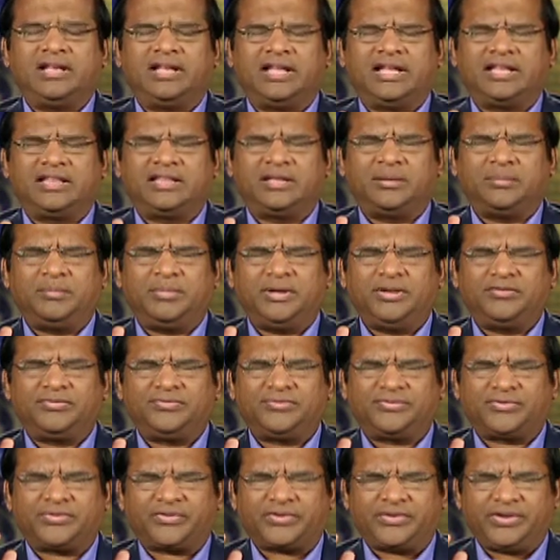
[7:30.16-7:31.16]
Let them be
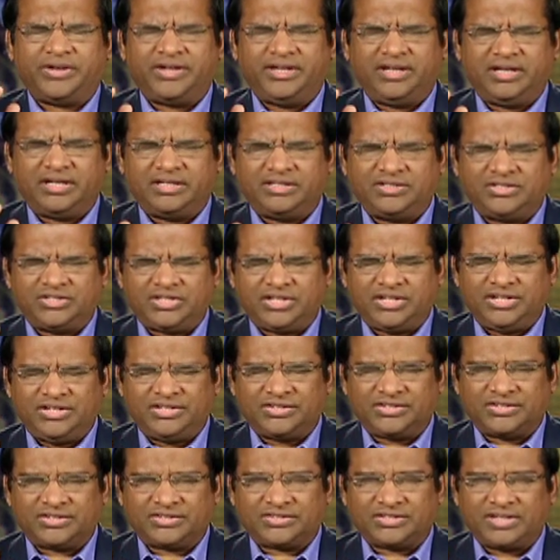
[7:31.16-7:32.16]
free in
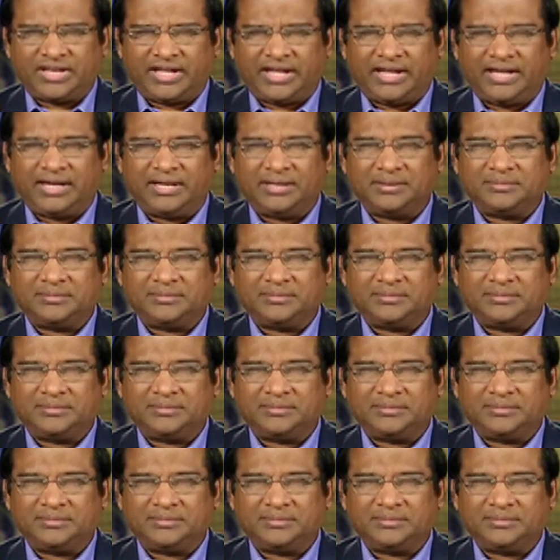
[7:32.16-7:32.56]
Jesus name.